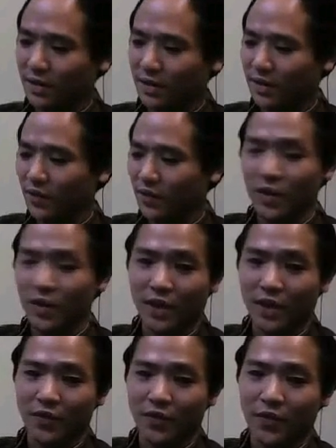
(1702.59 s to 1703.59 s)
it after you
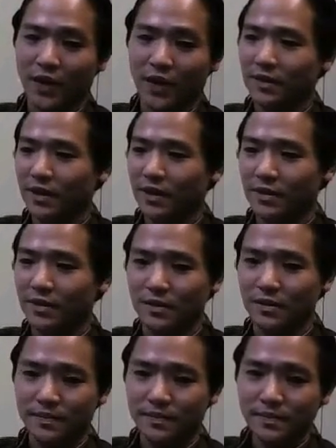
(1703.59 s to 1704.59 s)
have a final
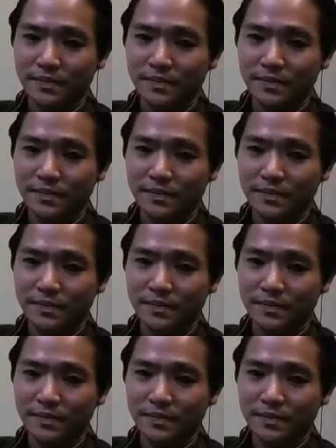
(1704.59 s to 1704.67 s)
title.